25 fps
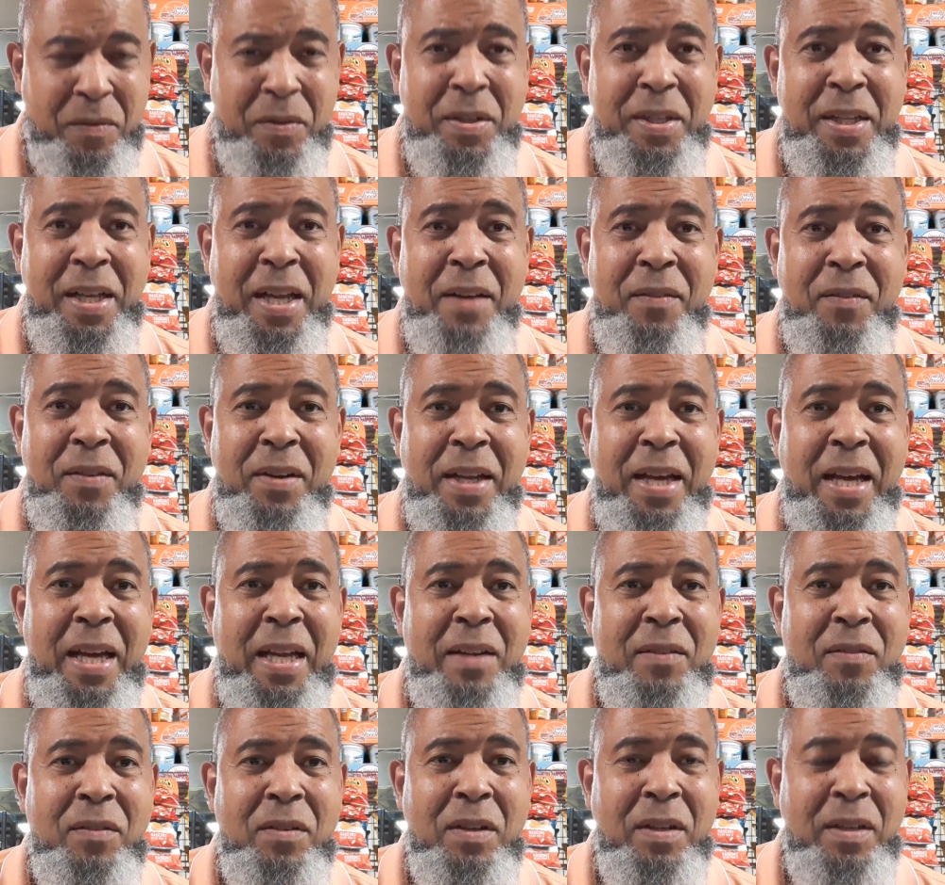Because I have a lot
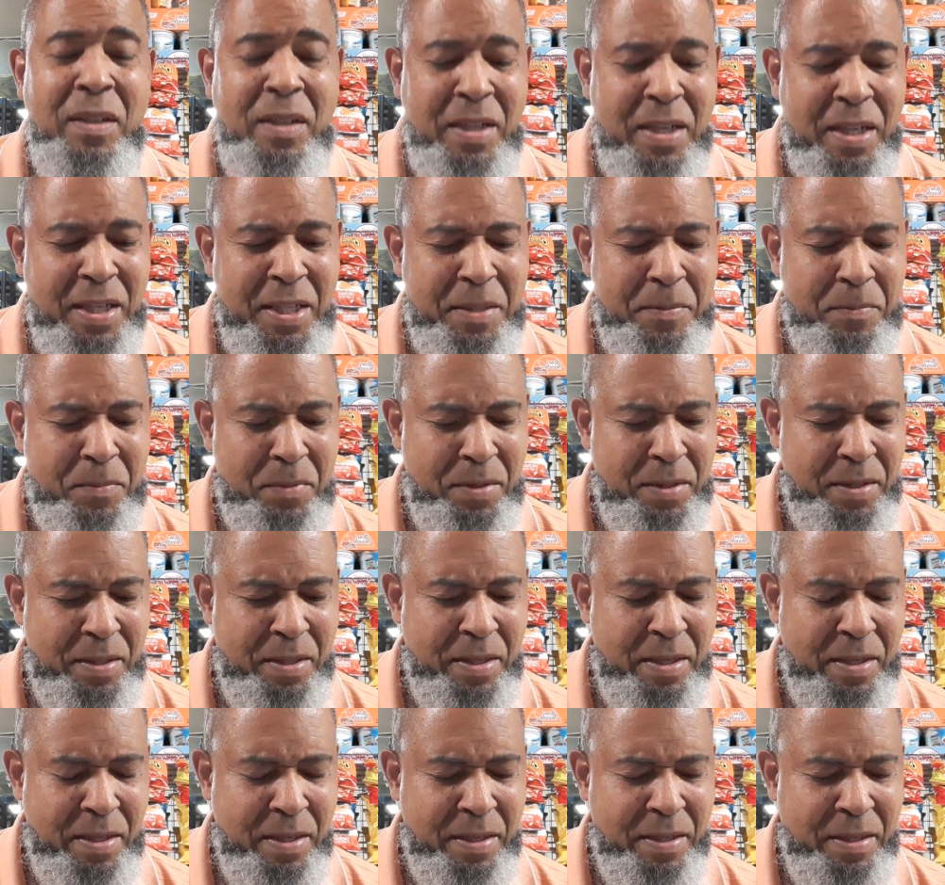of customers,
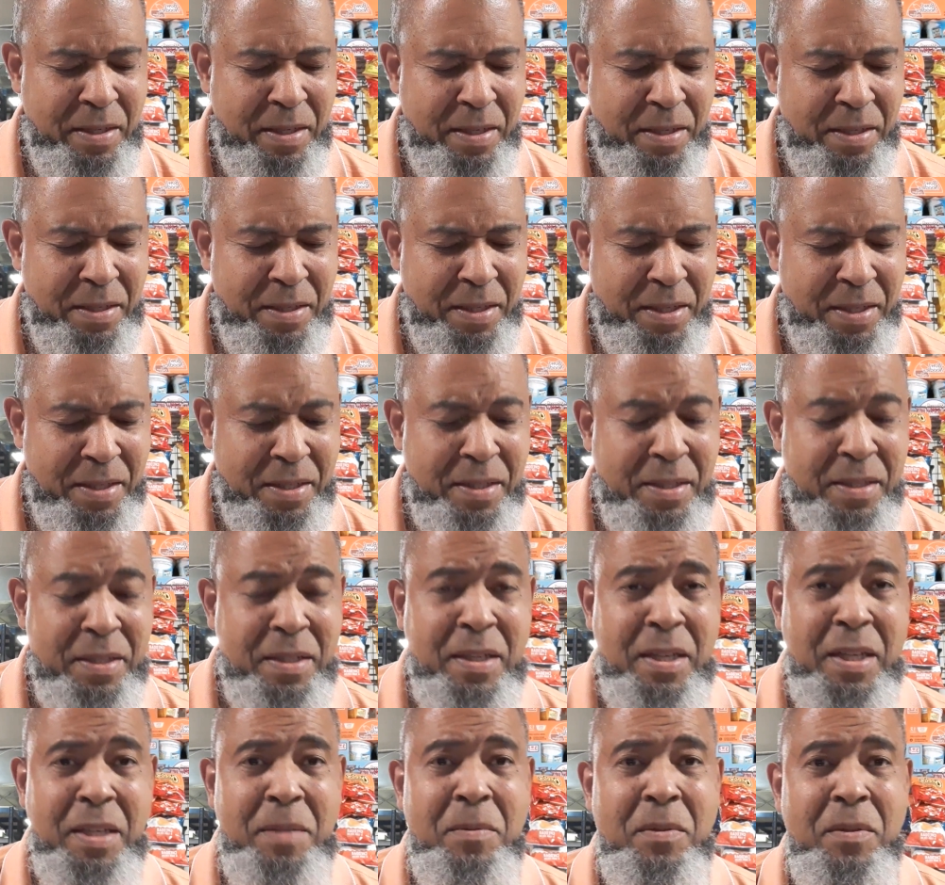indigenous
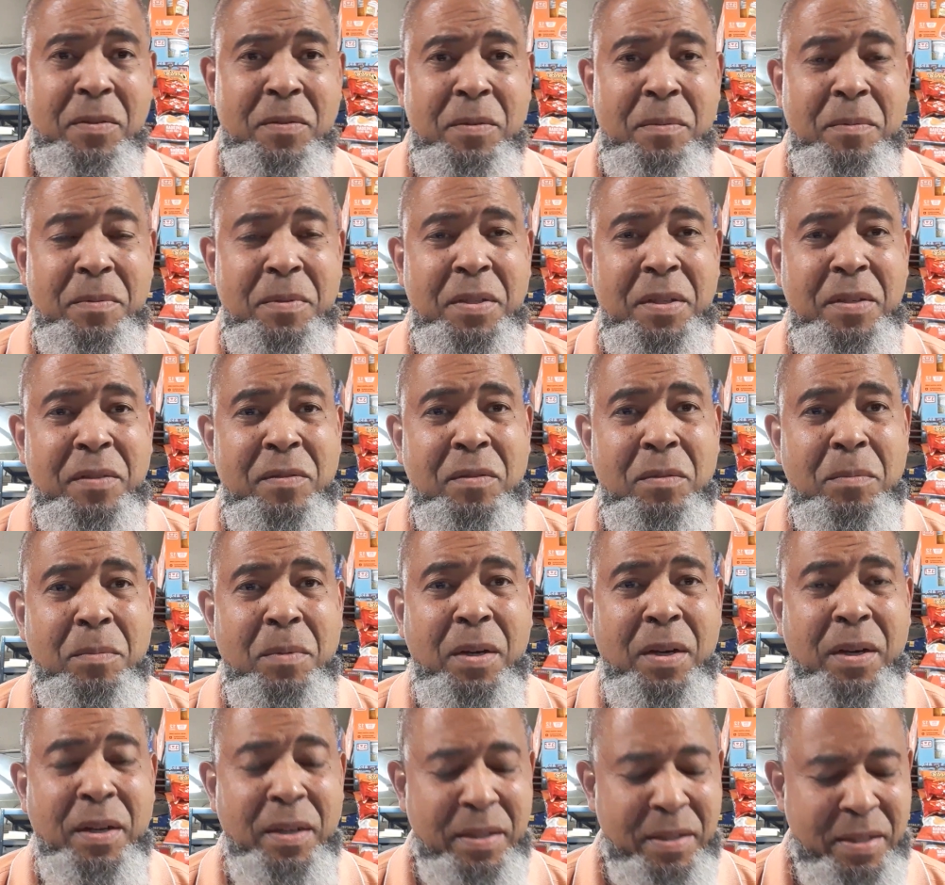customers from Central
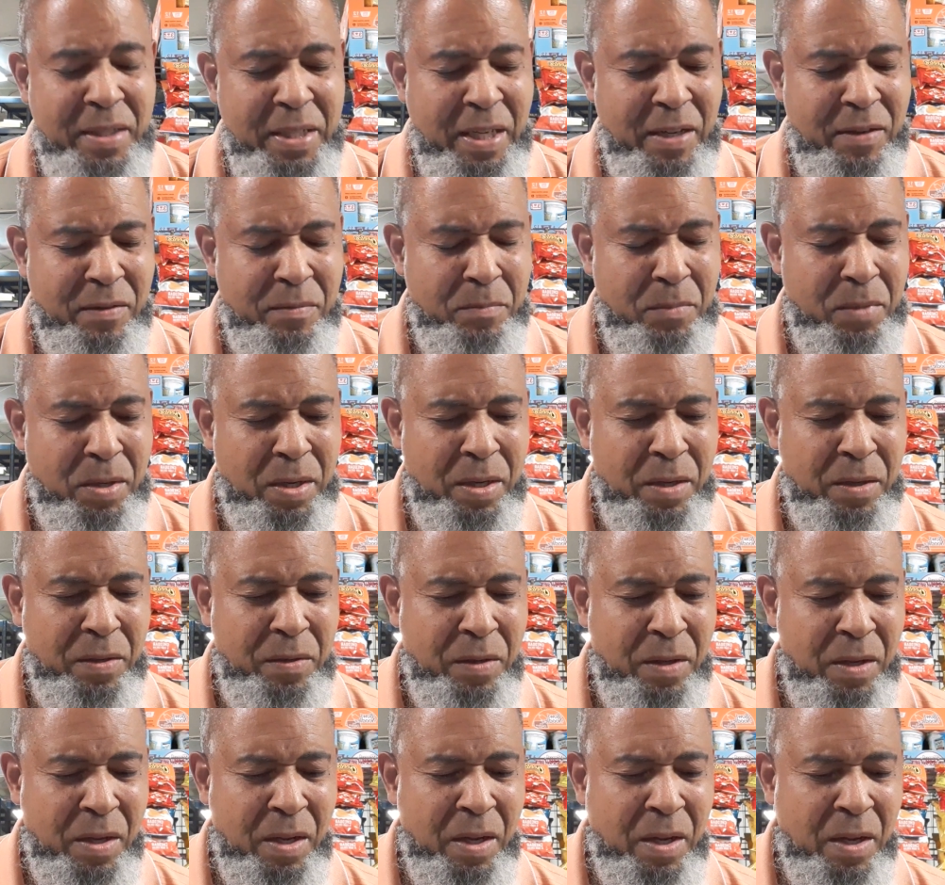America and South America,
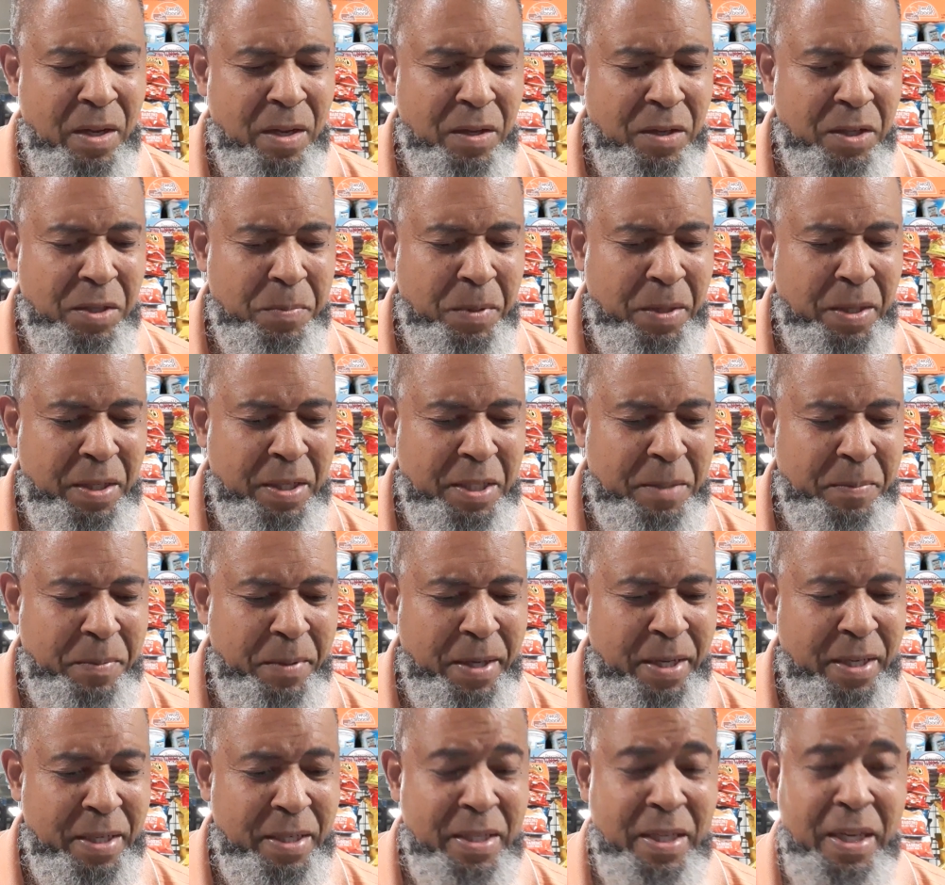who speak the
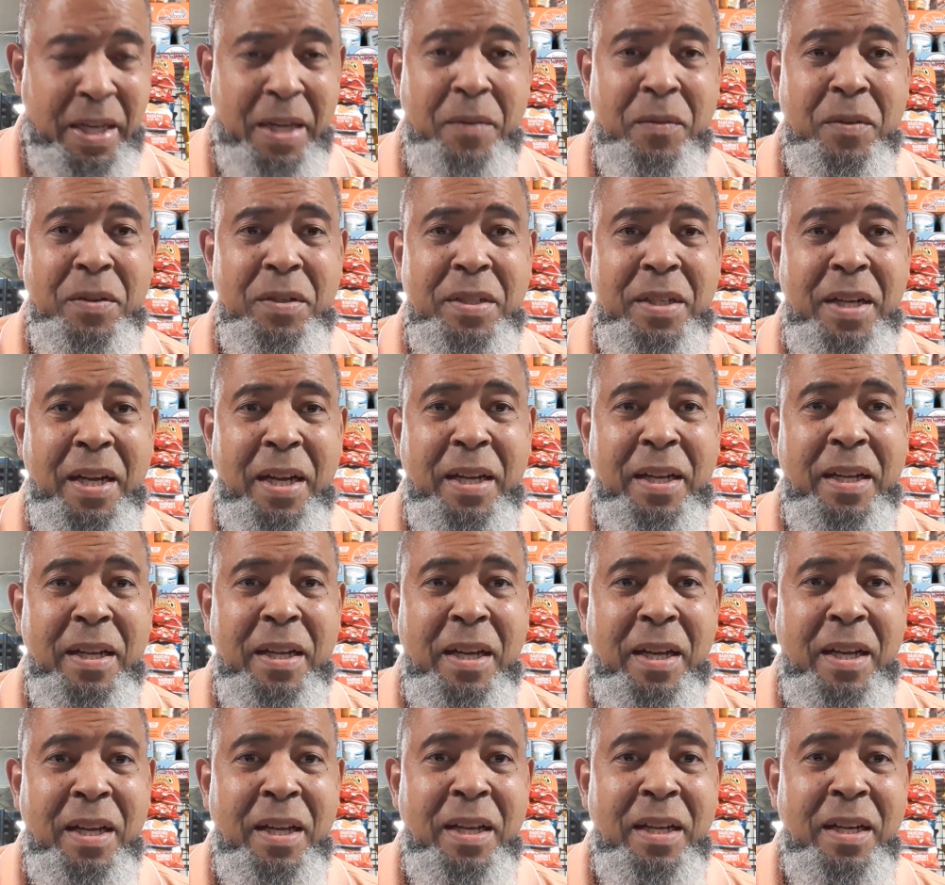Spanish language, and I
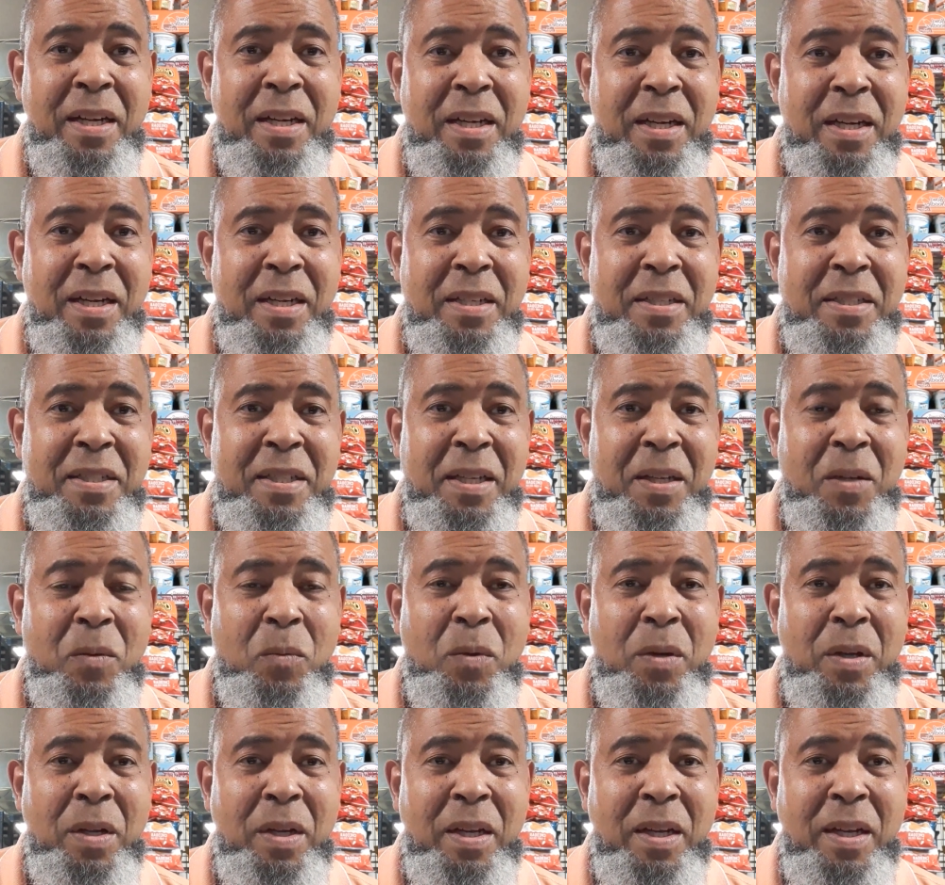clearly see
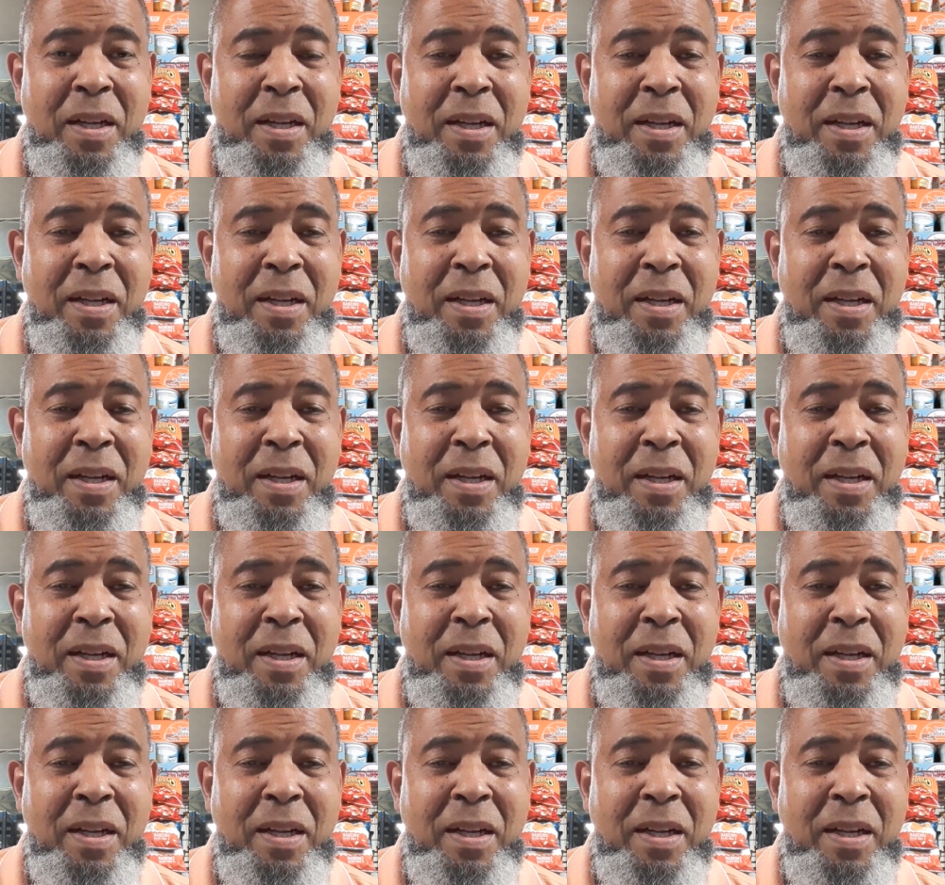when